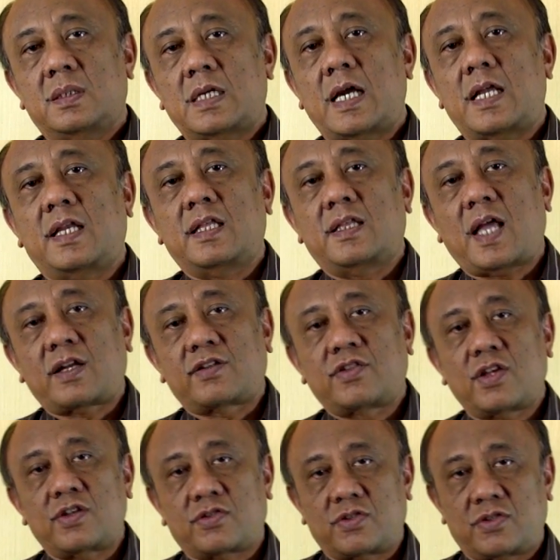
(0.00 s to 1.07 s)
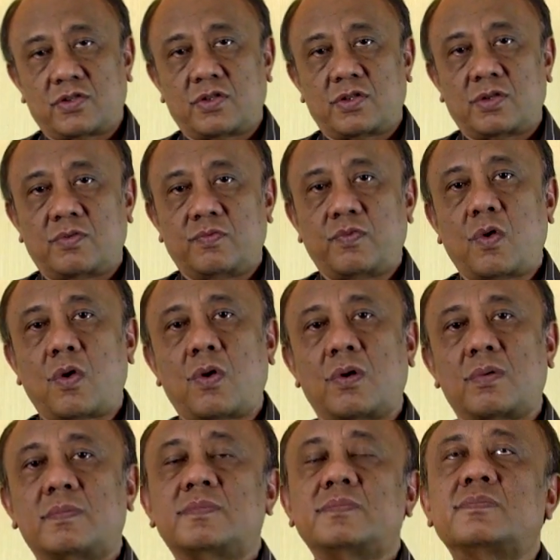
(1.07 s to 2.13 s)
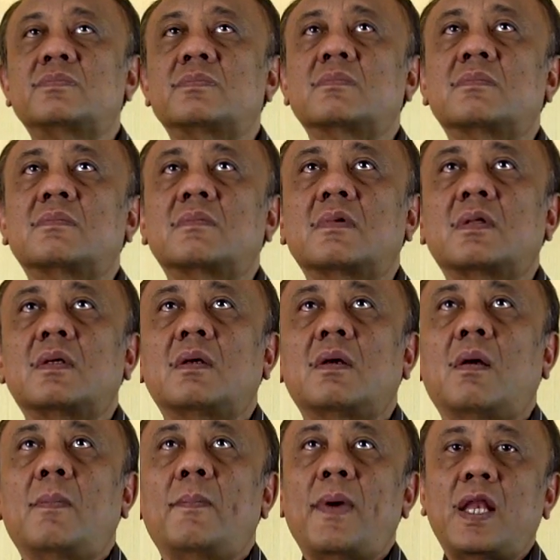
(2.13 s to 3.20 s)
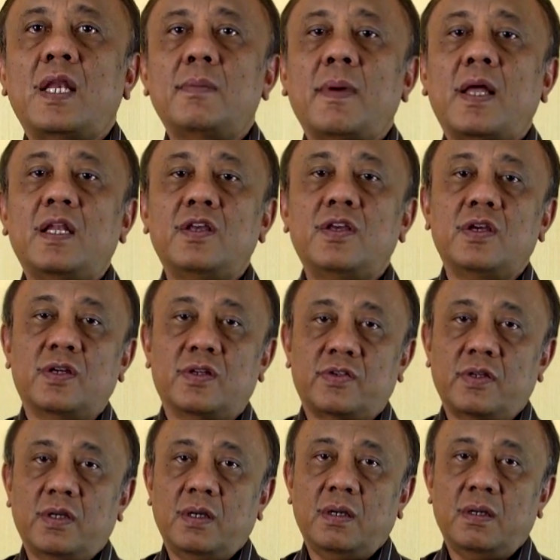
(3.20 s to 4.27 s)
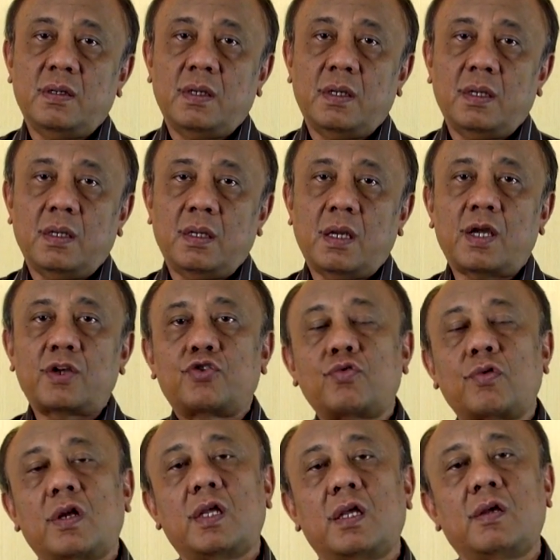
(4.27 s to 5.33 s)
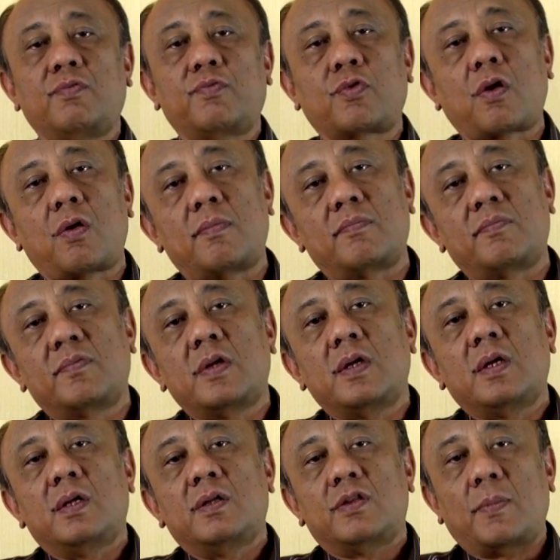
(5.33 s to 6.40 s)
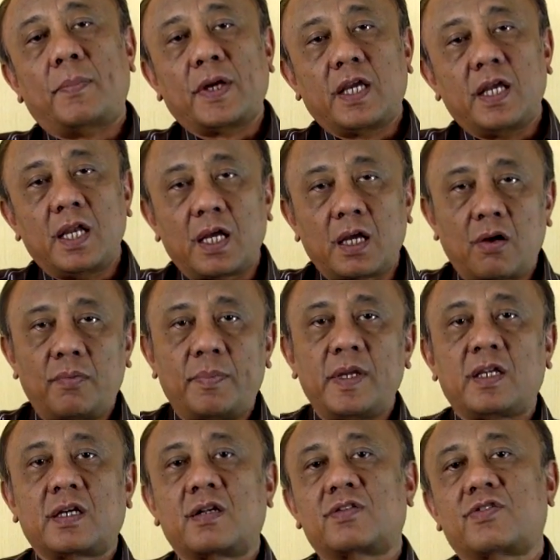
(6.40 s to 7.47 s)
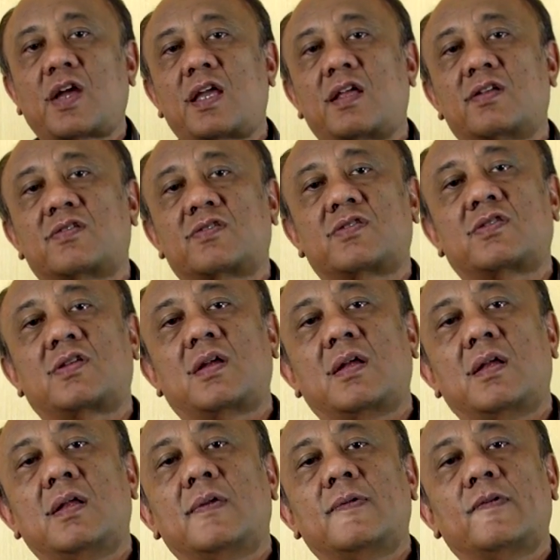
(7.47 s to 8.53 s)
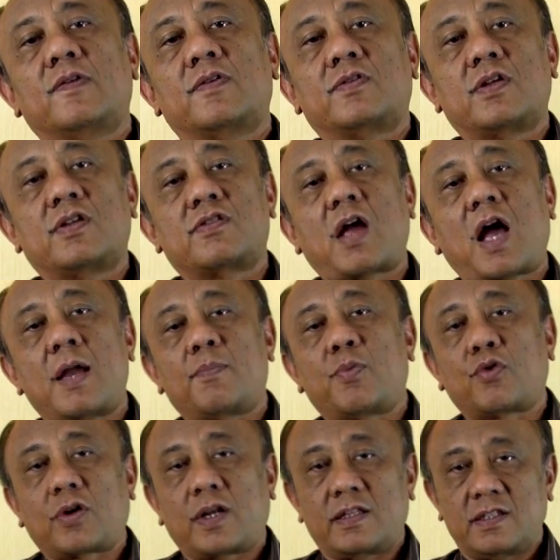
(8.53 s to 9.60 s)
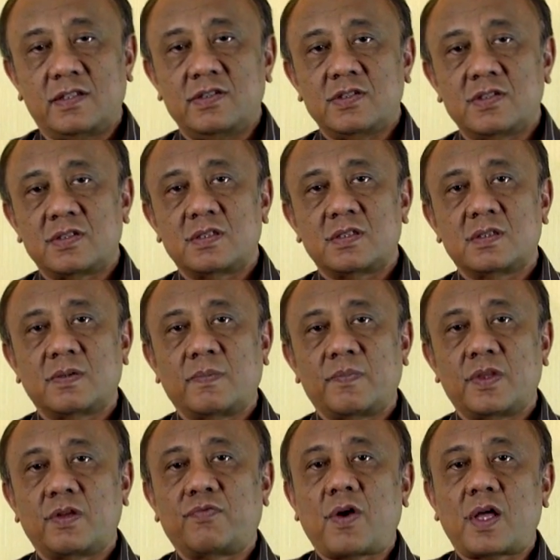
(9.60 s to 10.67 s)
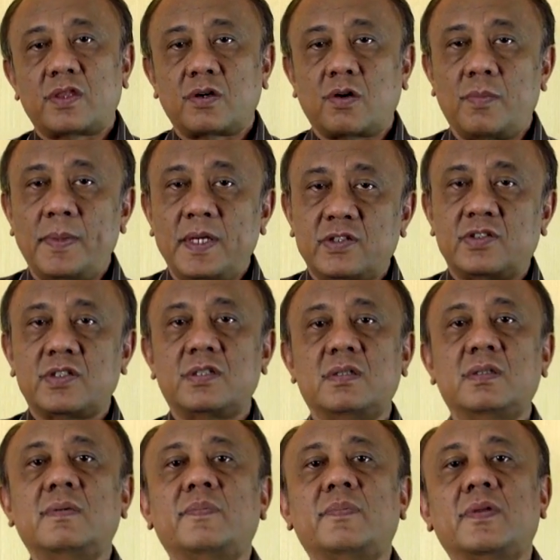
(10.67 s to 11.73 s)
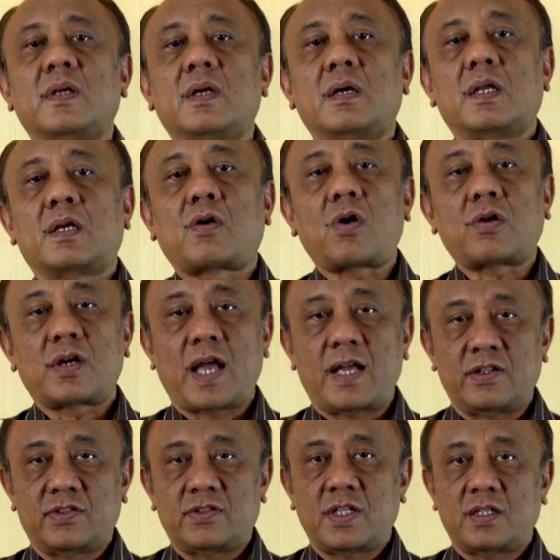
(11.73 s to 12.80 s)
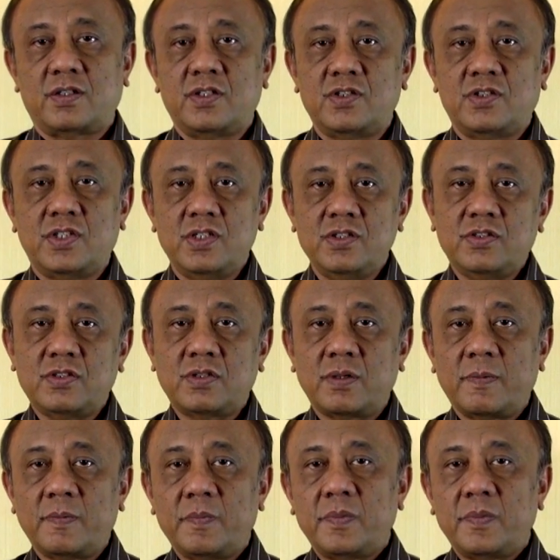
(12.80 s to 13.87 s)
and it exists for many, many years. Actually, from the beginning of medical science, since Hippocrates, the father of medicine, recognized that disease